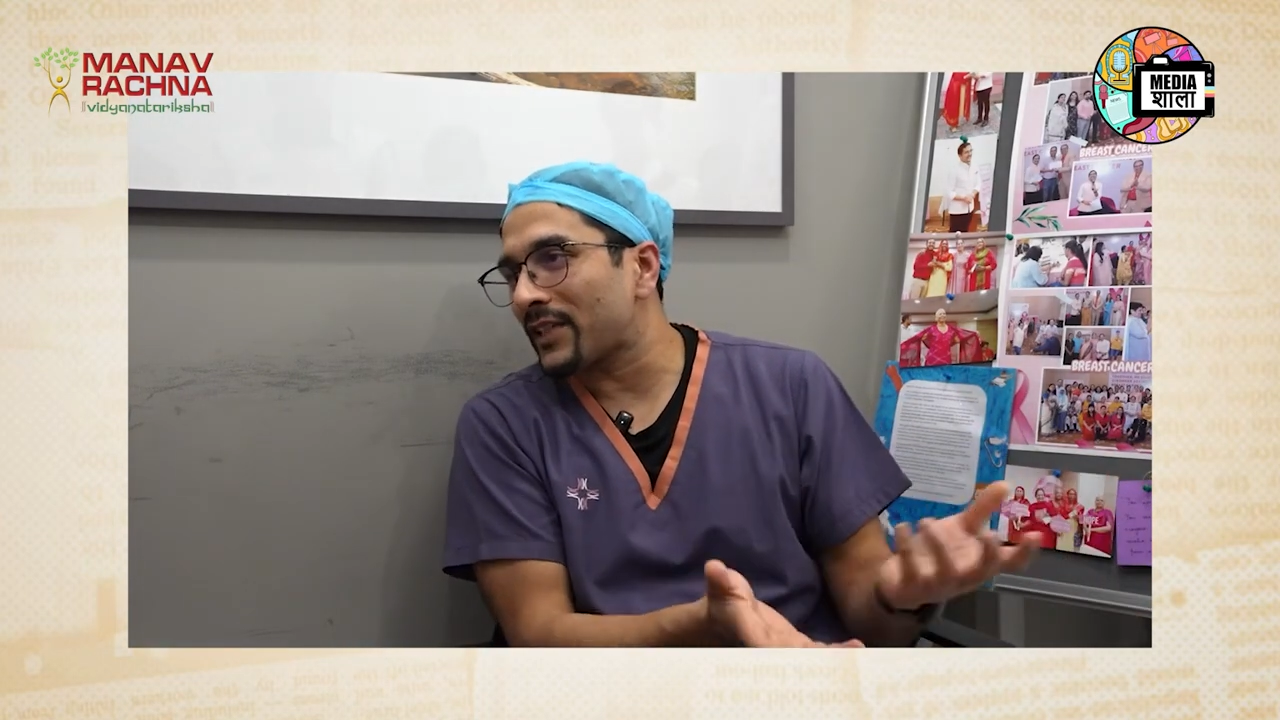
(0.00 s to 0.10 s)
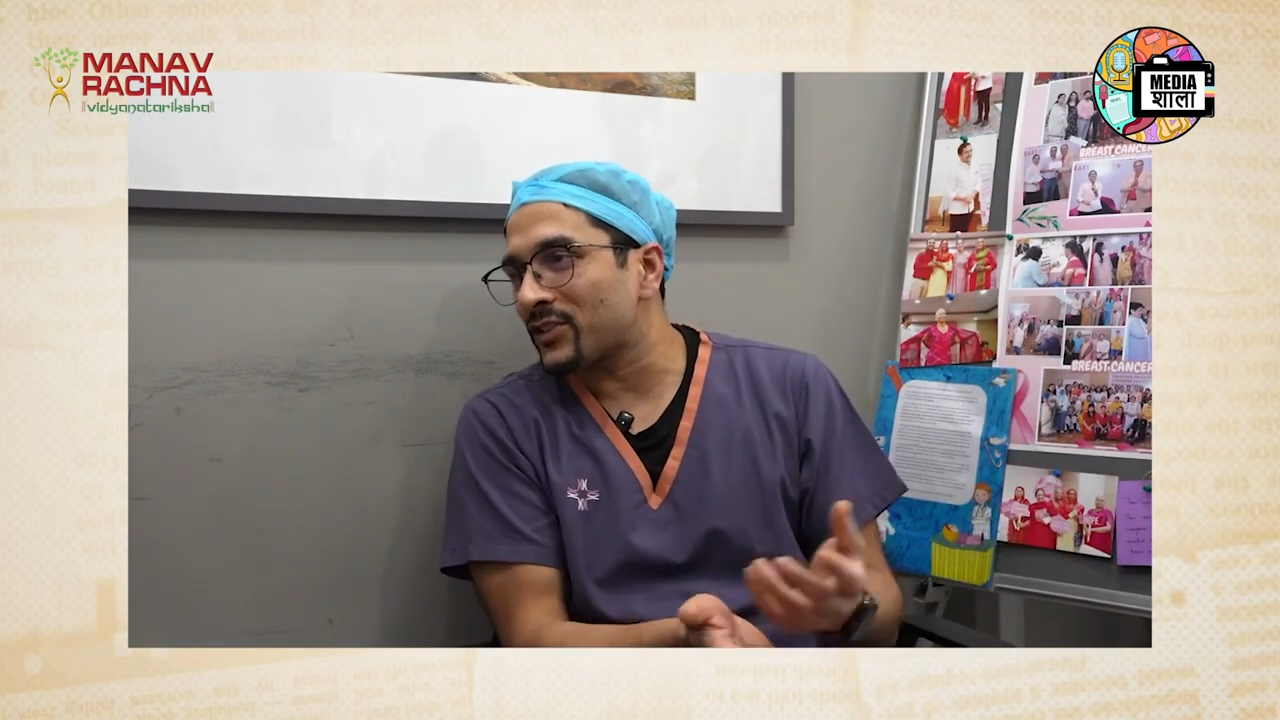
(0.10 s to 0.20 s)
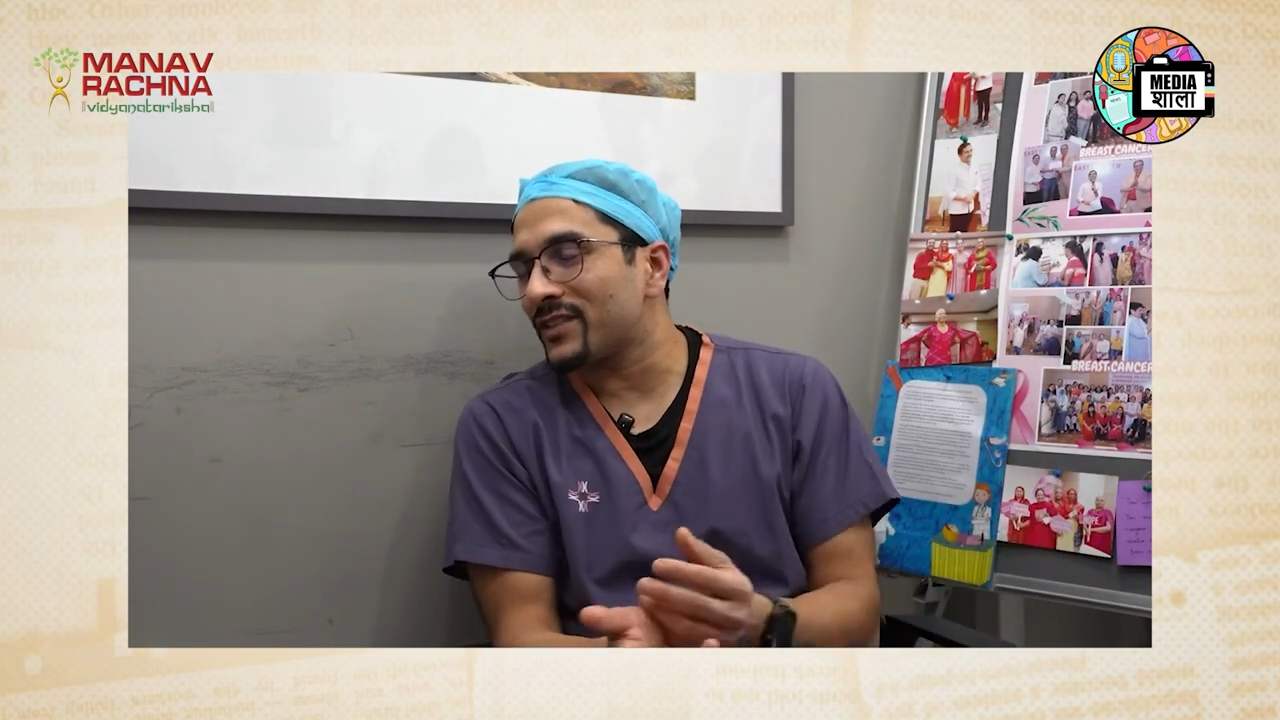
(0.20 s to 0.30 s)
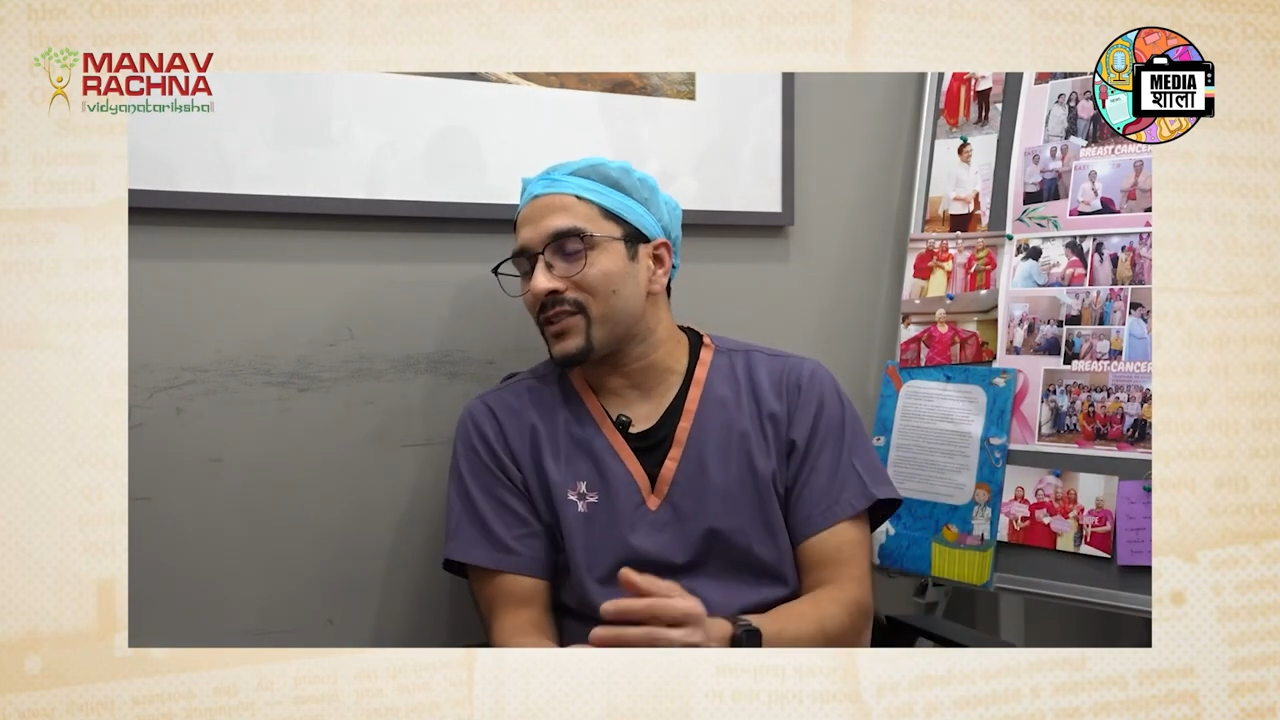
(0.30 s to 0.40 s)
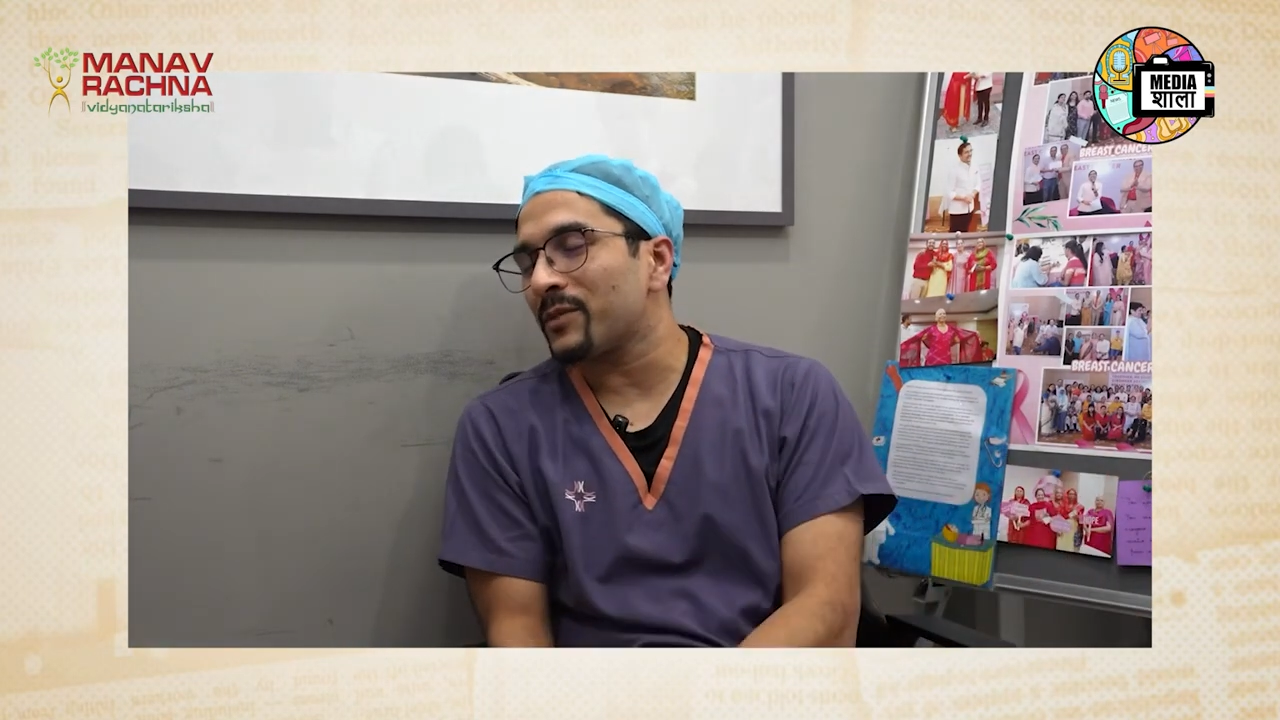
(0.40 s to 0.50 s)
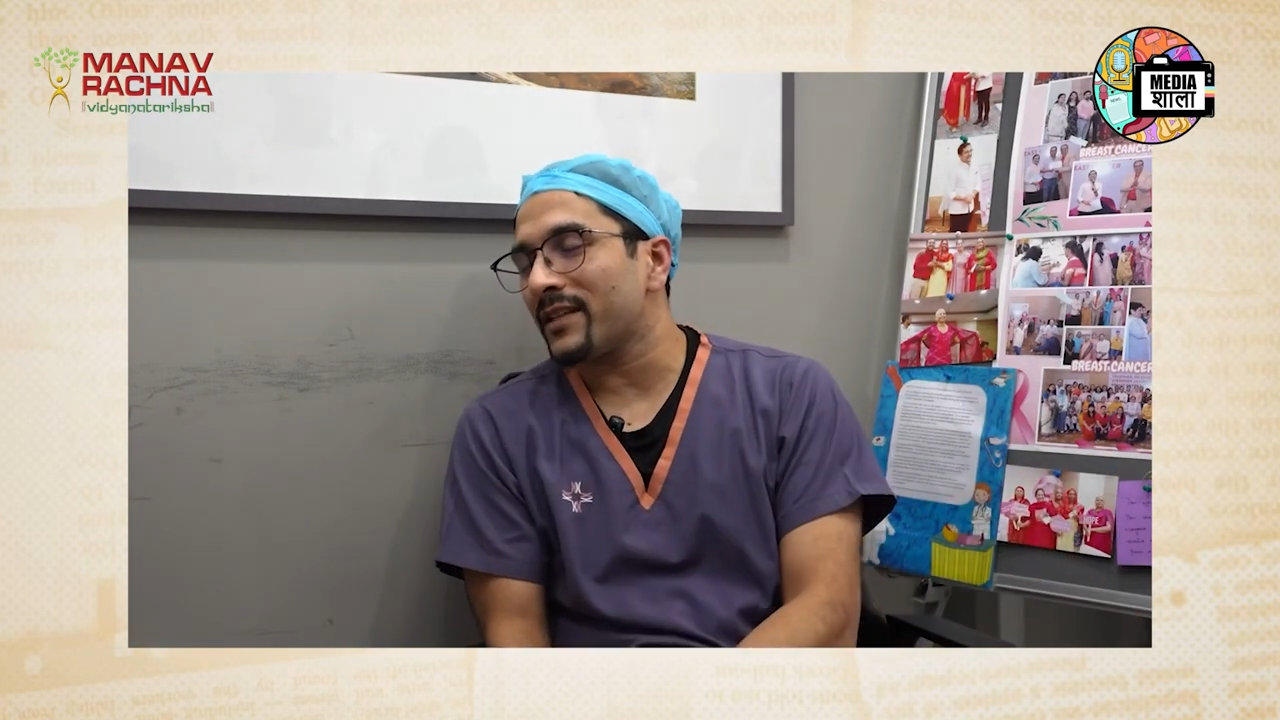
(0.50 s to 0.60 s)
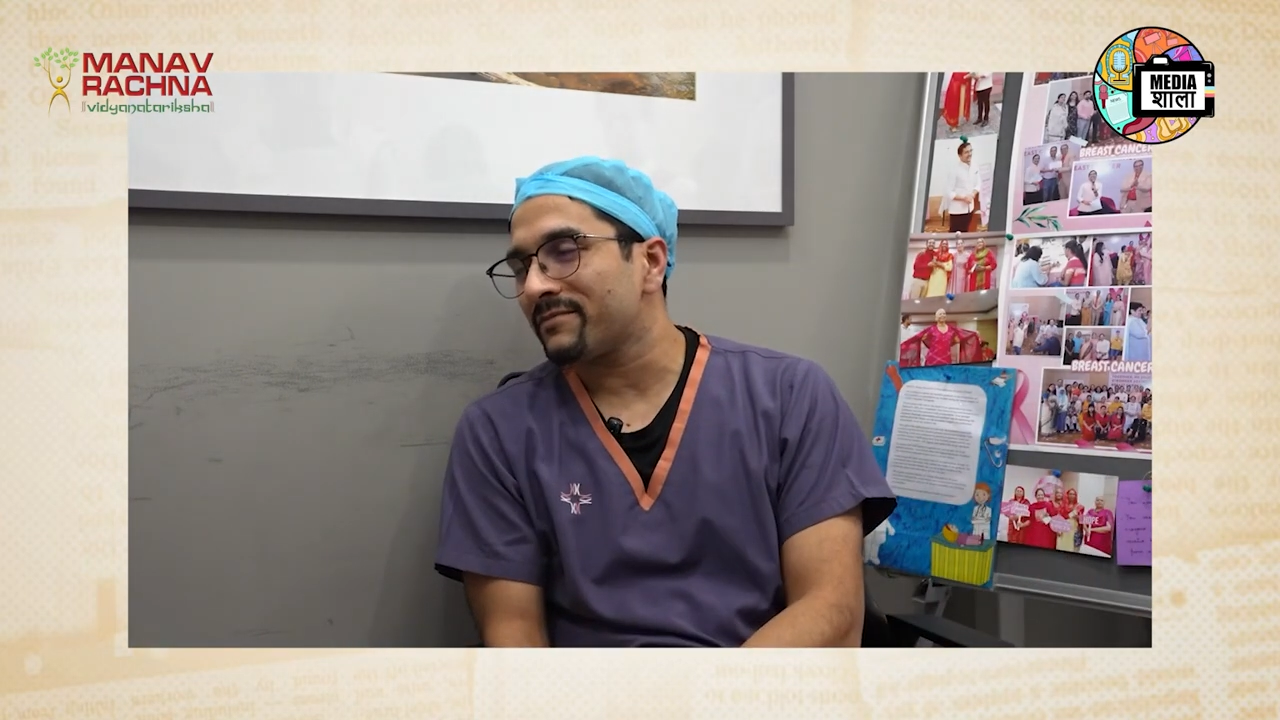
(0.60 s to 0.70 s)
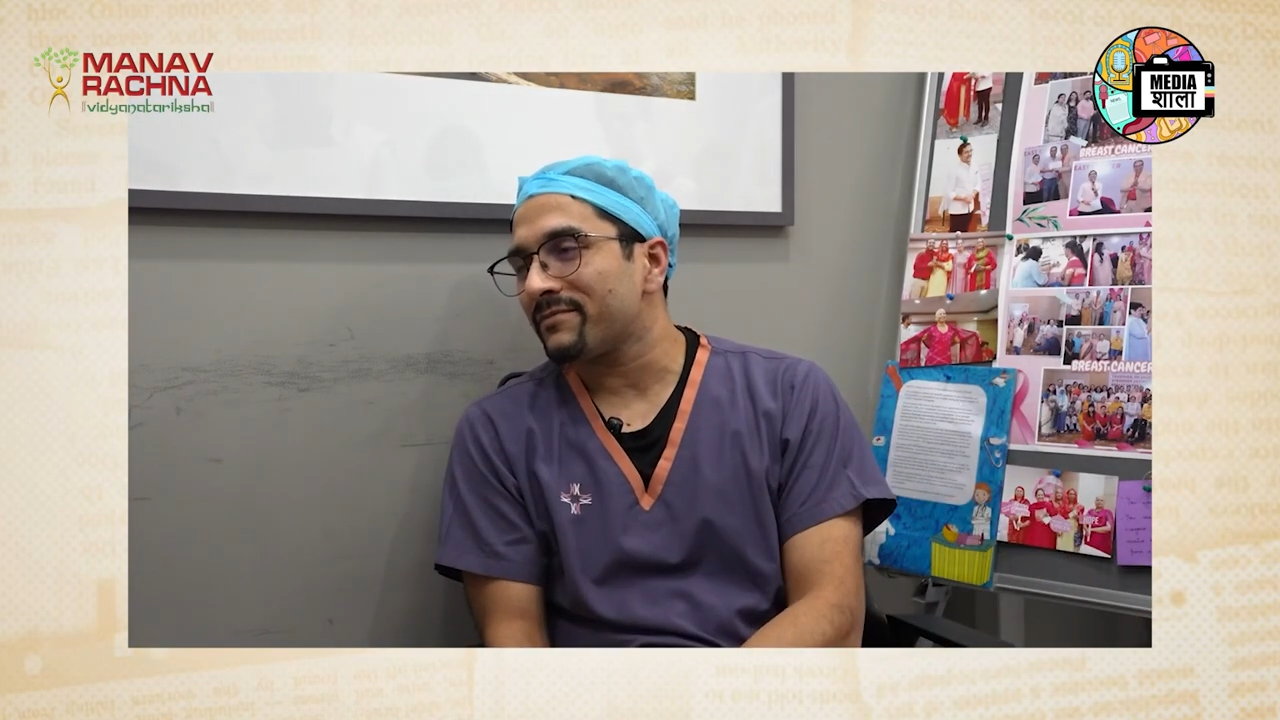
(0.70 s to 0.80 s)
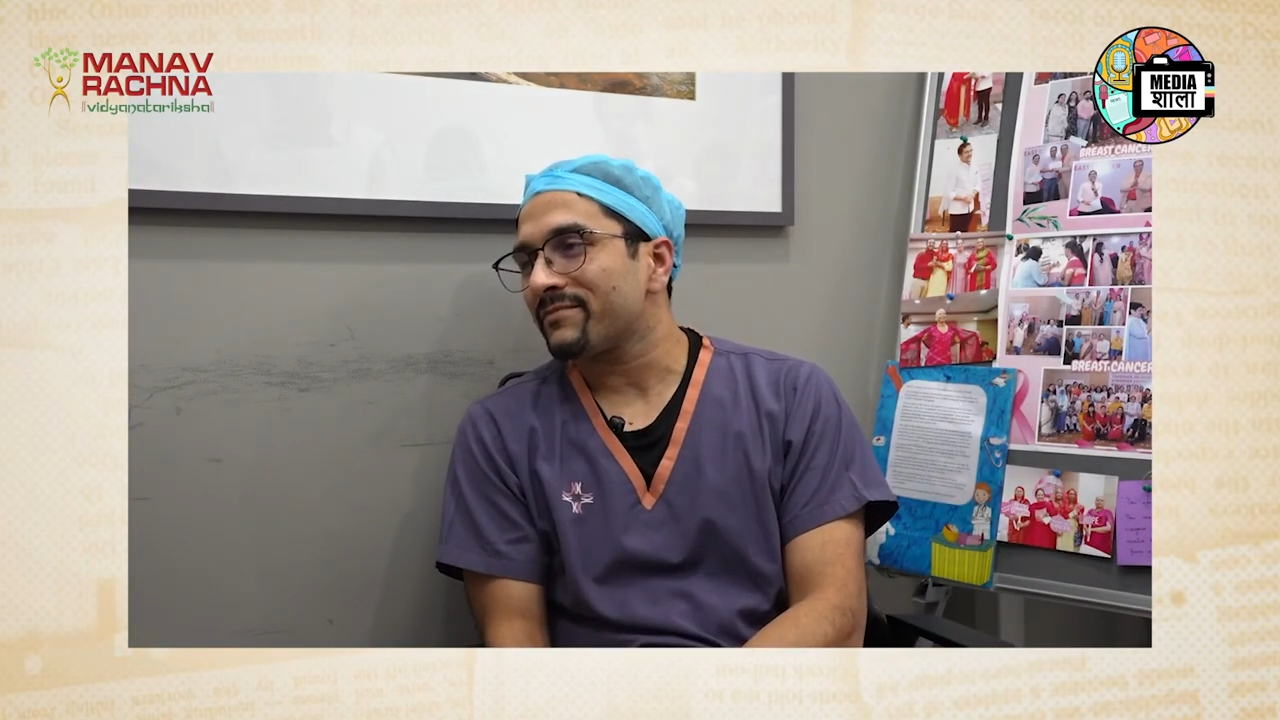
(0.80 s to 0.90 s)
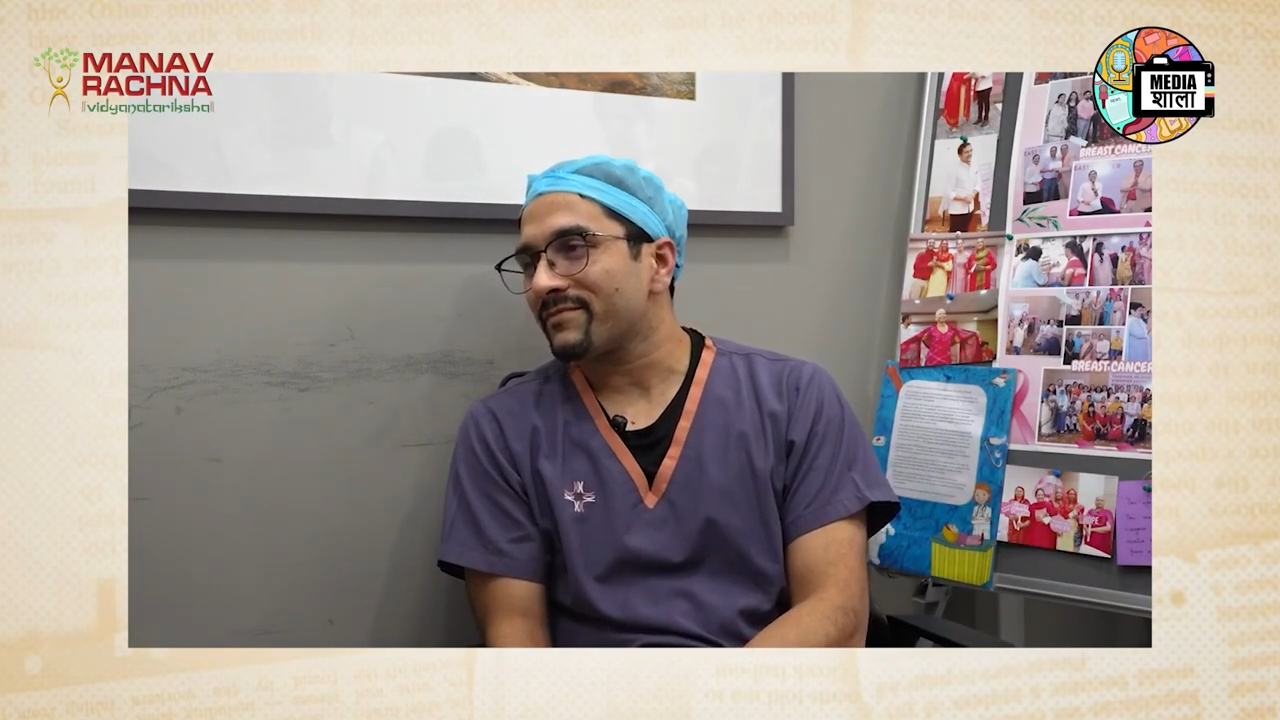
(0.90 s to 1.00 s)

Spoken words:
passions as well.